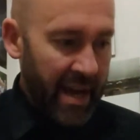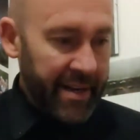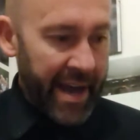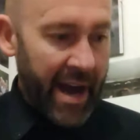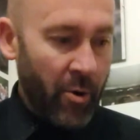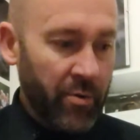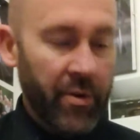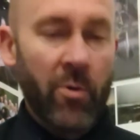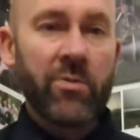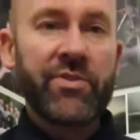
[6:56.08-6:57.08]
Now,
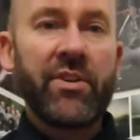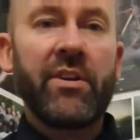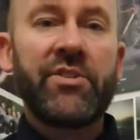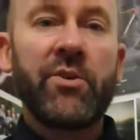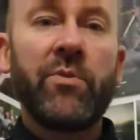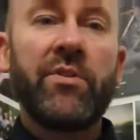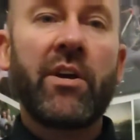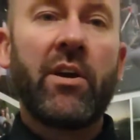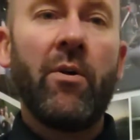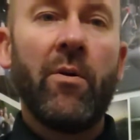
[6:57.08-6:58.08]
those that are doing the
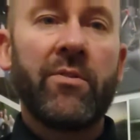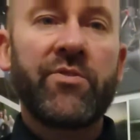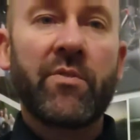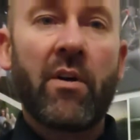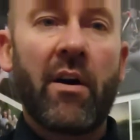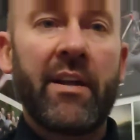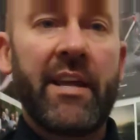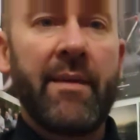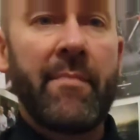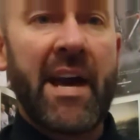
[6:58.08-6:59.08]
chords, we've got an
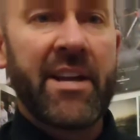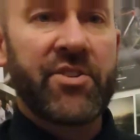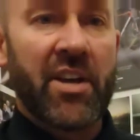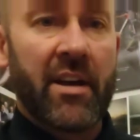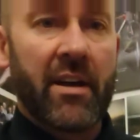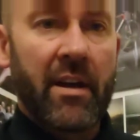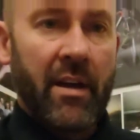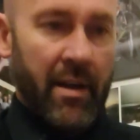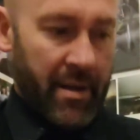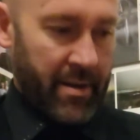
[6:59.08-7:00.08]
E major.
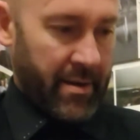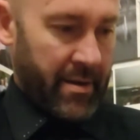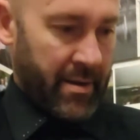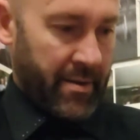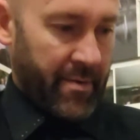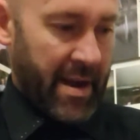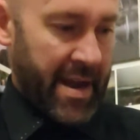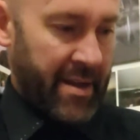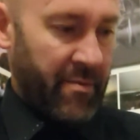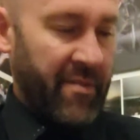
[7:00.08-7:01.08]

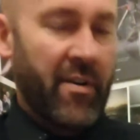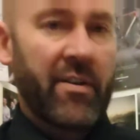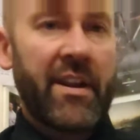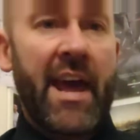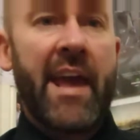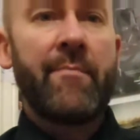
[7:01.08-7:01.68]
Right, we've got an A